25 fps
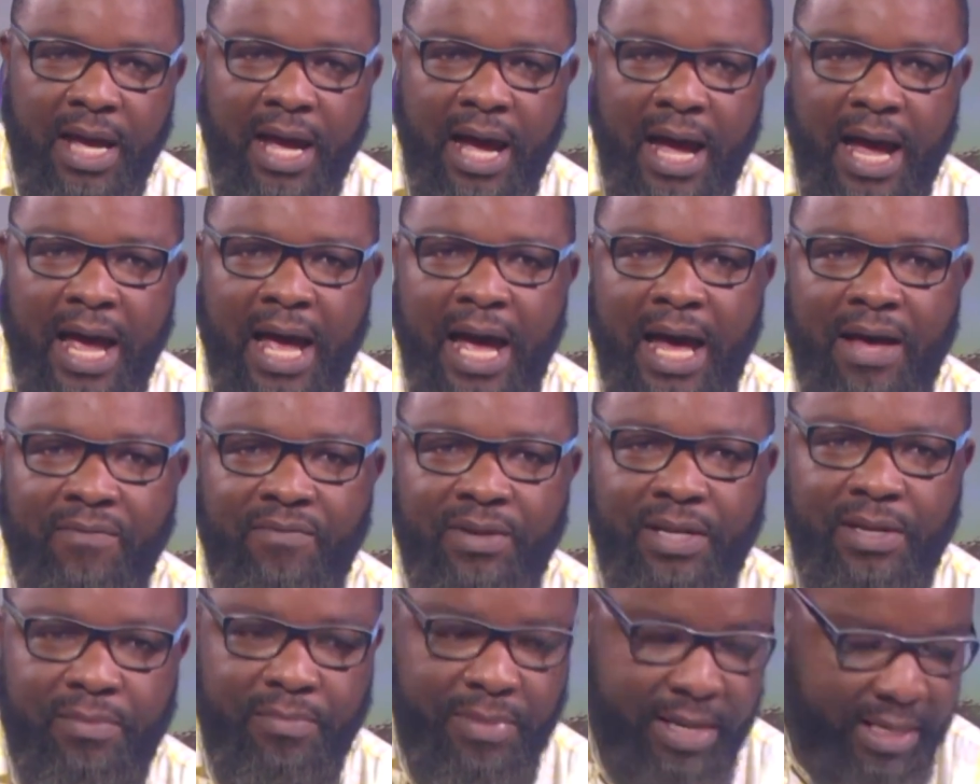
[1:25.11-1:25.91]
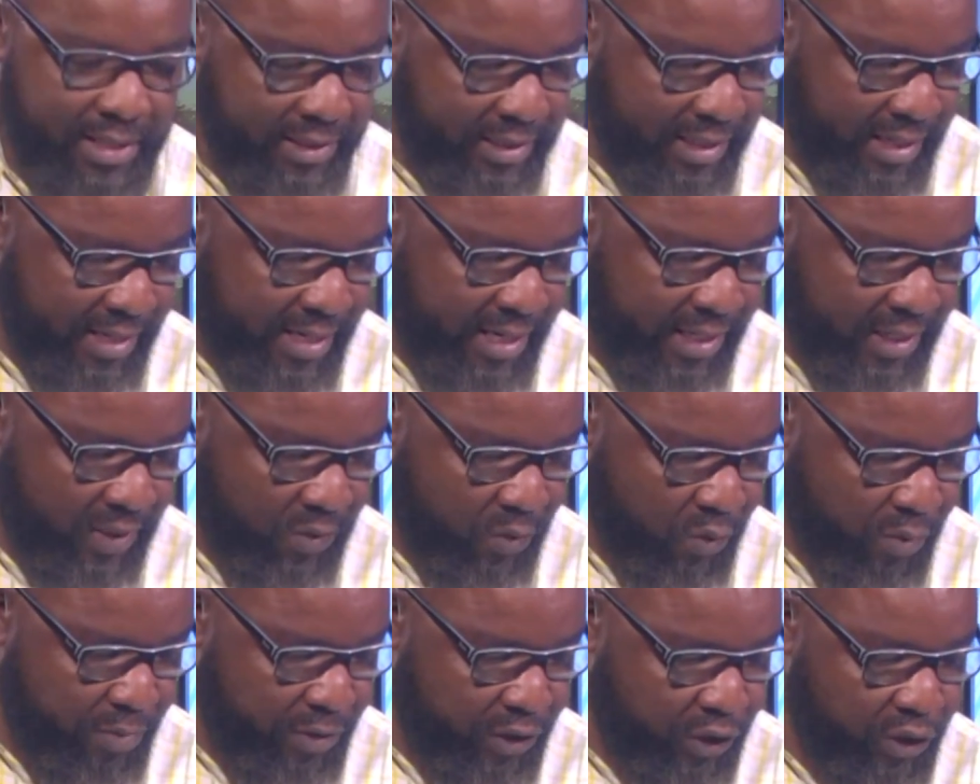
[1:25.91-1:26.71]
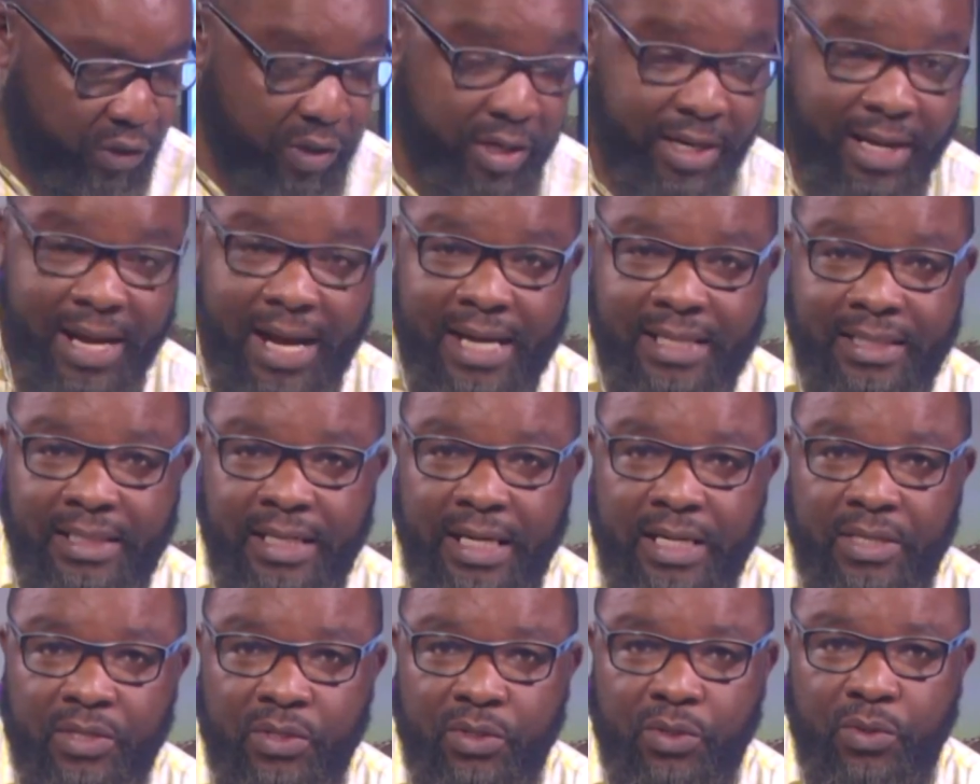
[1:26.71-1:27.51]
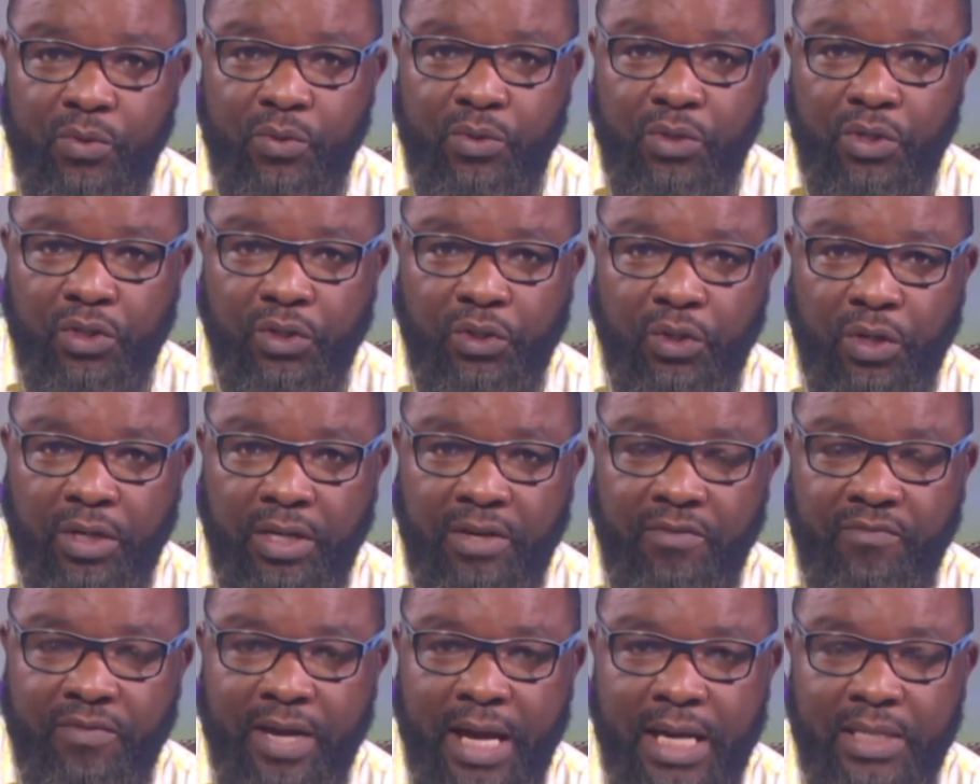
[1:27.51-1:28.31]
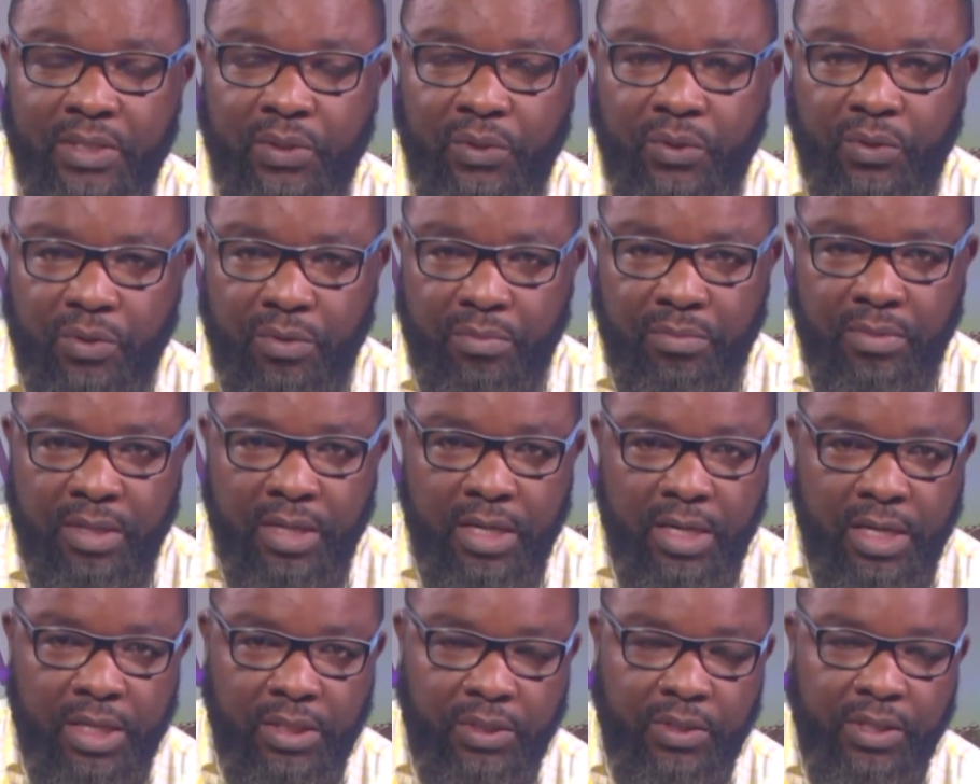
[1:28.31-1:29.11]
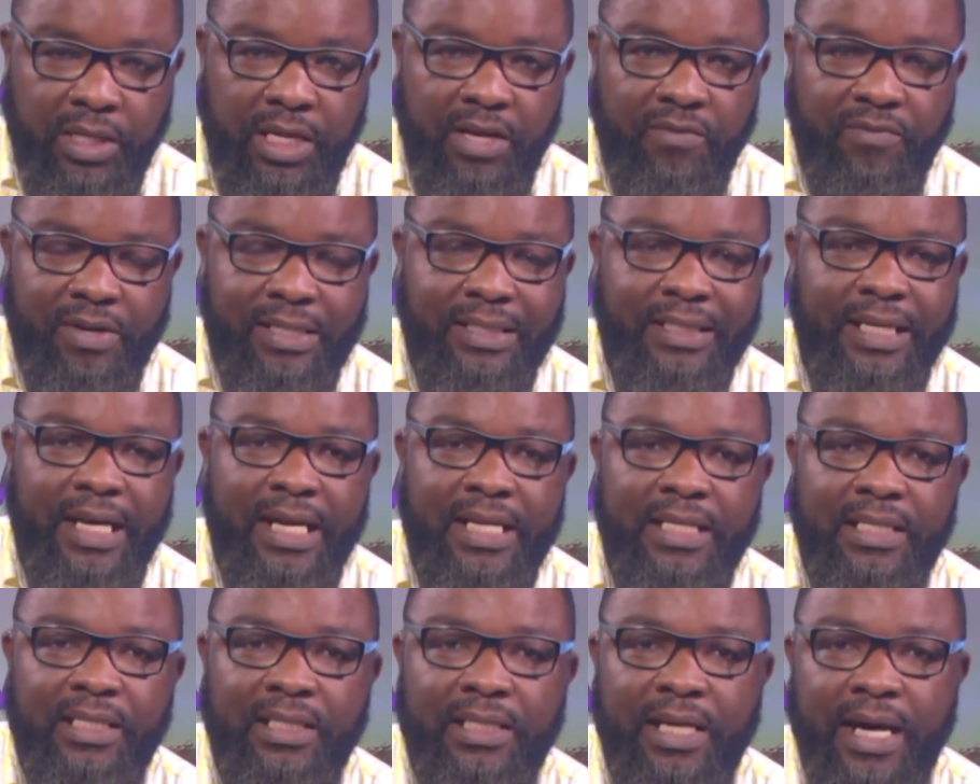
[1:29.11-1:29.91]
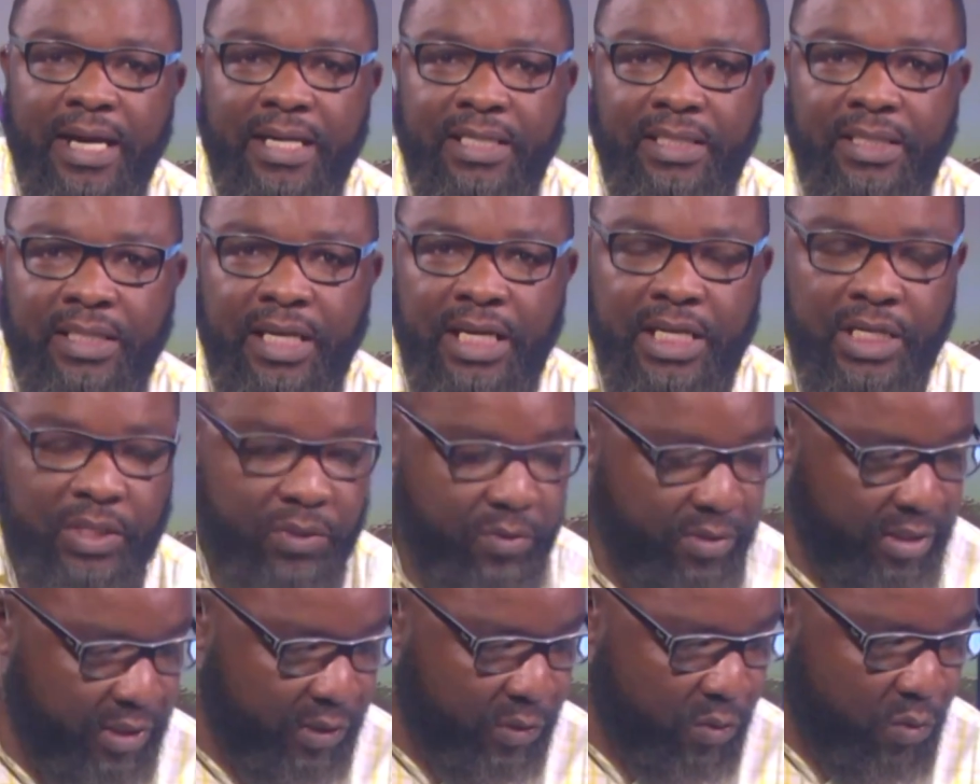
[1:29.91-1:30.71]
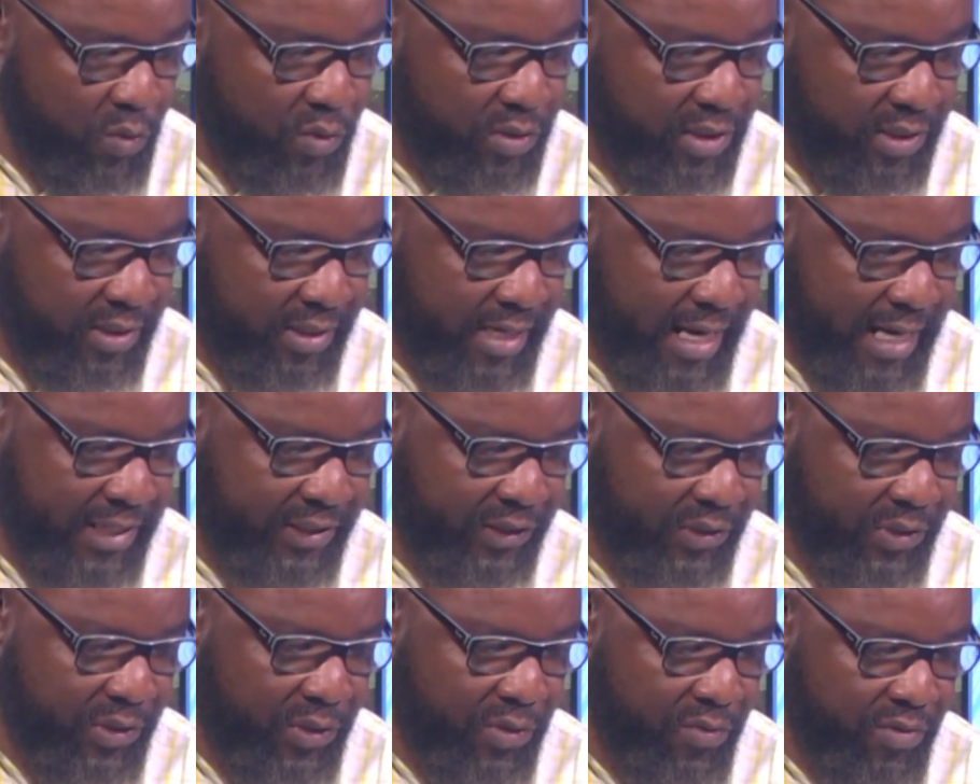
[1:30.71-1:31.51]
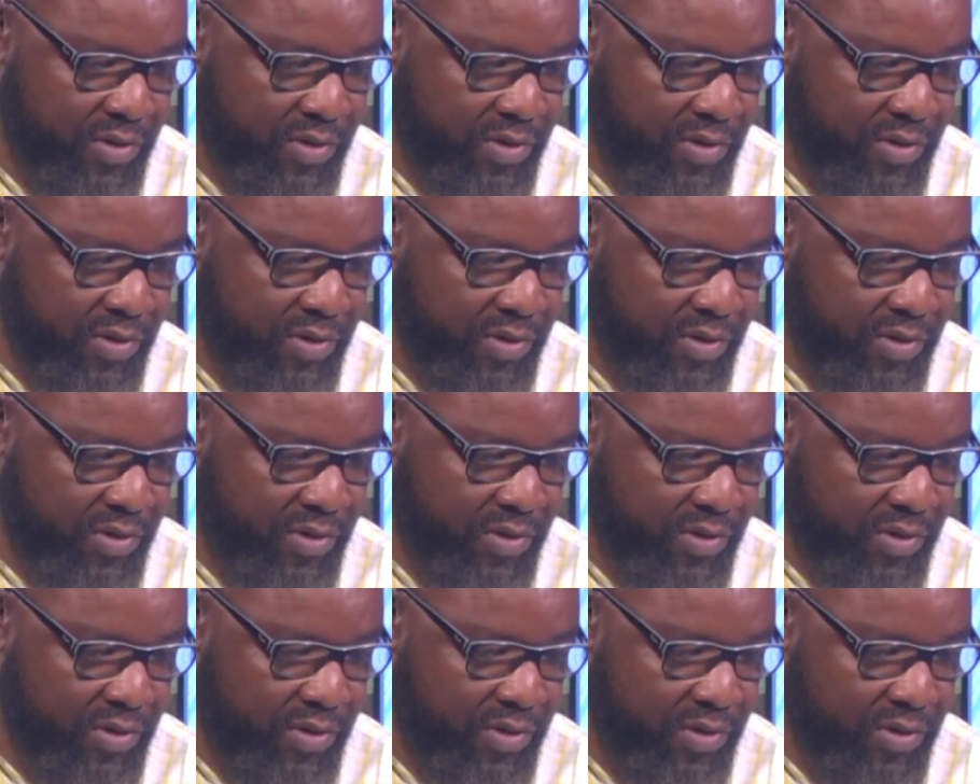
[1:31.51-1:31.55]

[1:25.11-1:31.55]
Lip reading: I have an amazing lady who will be joining us in studio shortly via Zoom to give us insights into this whole discussion.